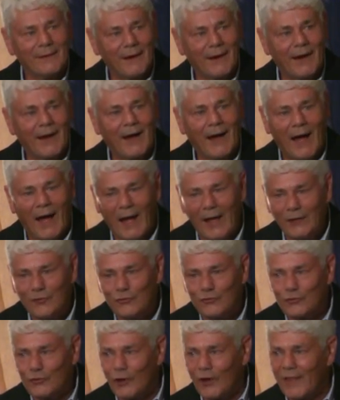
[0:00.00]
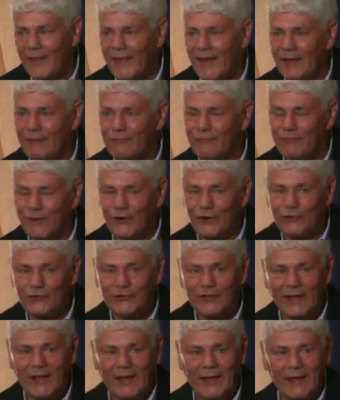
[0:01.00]
But I saw that
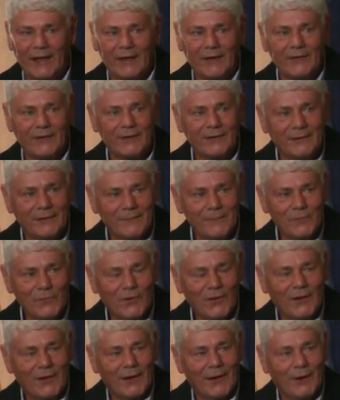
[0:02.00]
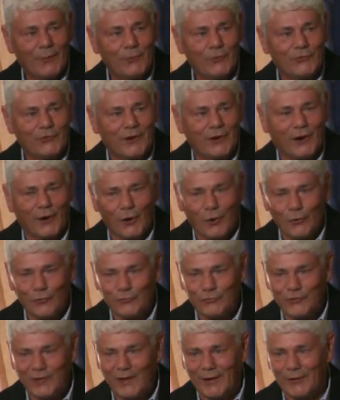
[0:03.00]
firsthand I was at our
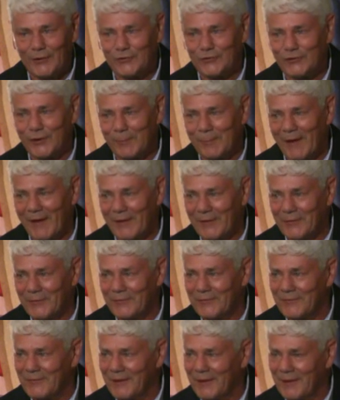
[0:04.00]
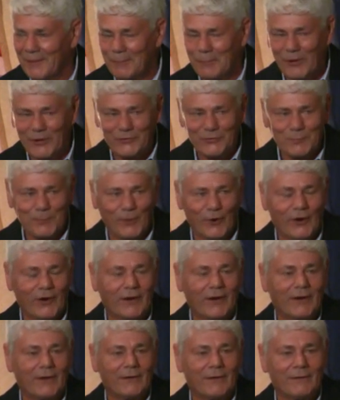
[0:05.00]
wholesalership out in
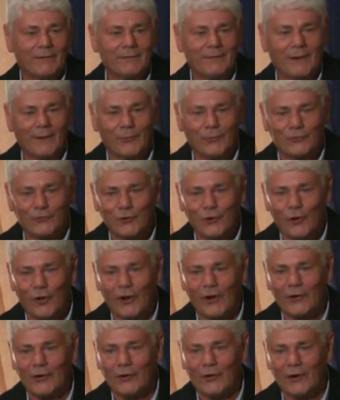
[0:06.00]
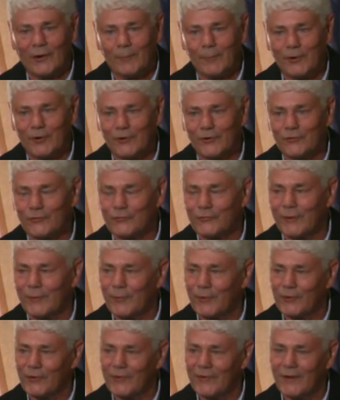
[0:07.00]
Pittsburgh, and I was calling on a beer
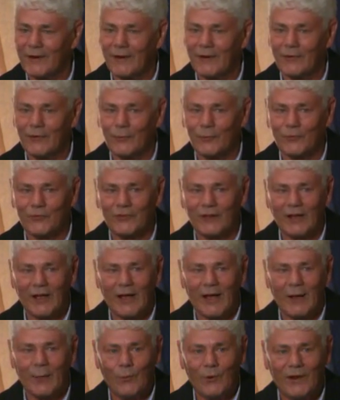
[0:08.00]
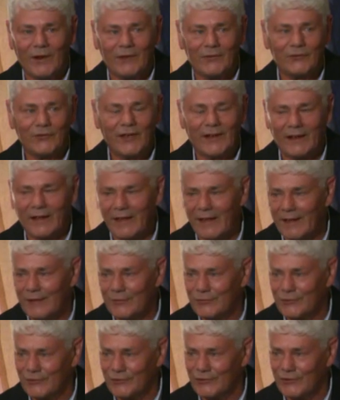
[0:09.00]
distributor there, and there was a guy wheeling 10
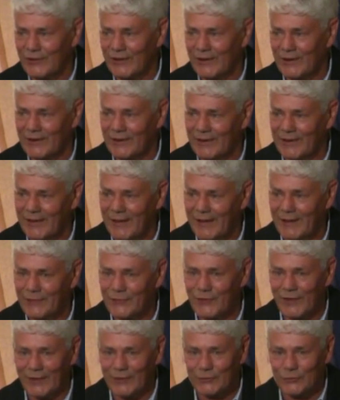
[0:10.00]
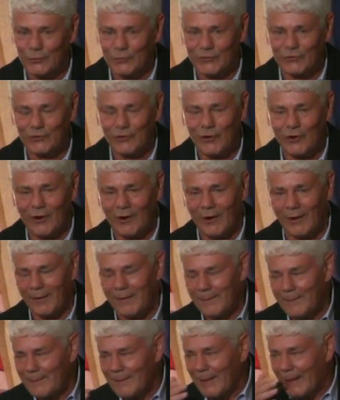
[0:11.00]
cases of Yuengling cans out to his
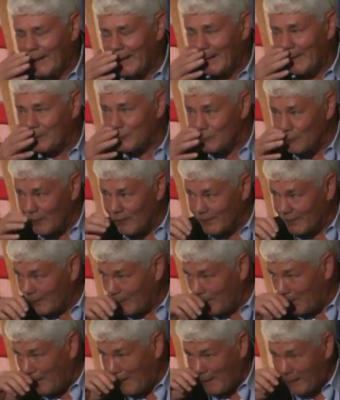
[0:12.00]
car, and I saw an